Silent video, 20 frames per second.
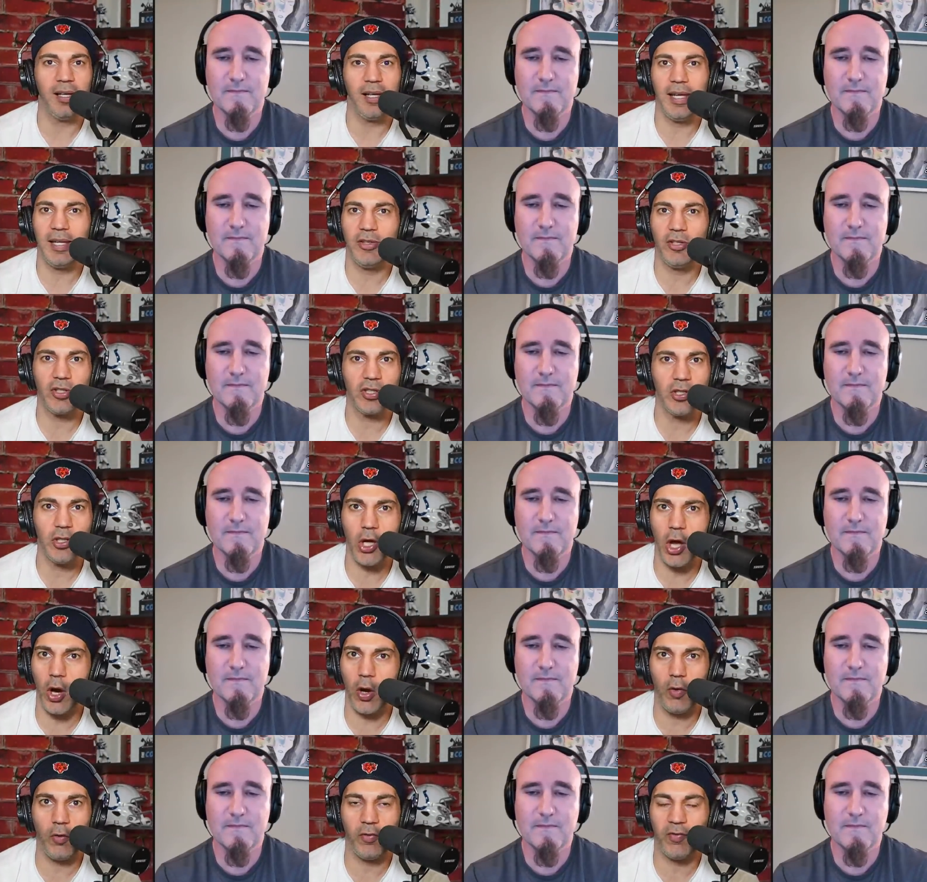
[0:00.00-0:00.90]
Speaker 1: There's
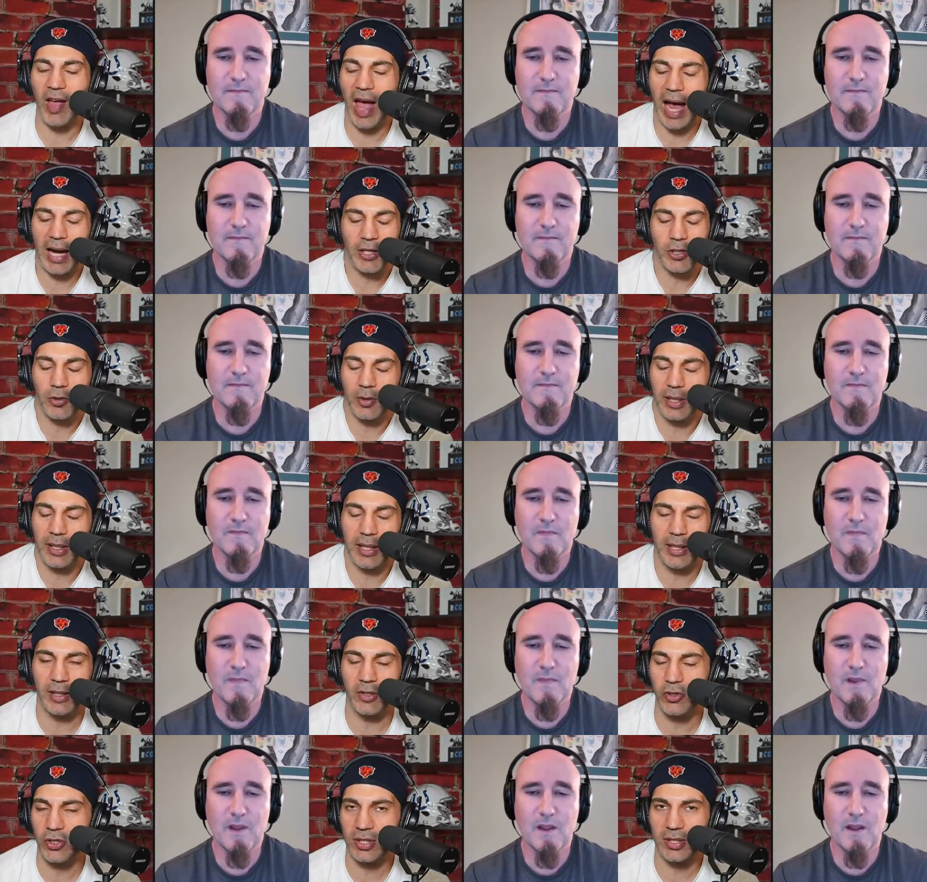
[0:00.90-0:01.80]
no factoring
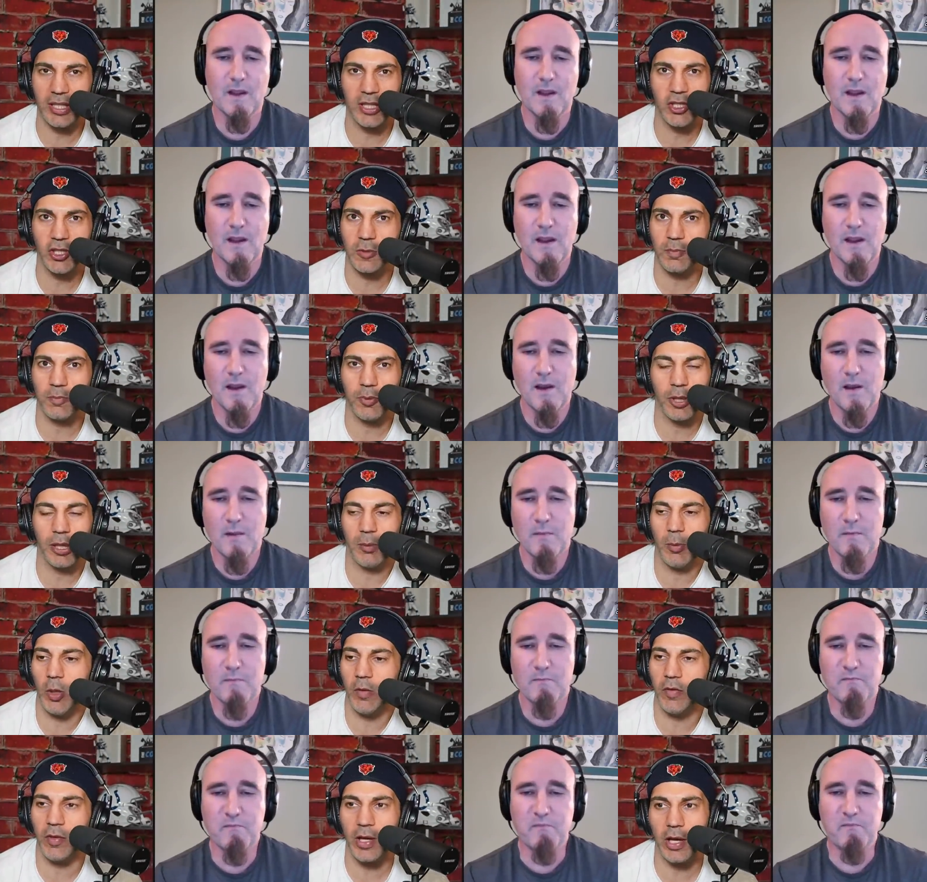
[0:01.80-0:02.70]
in. It's just, let's just put him over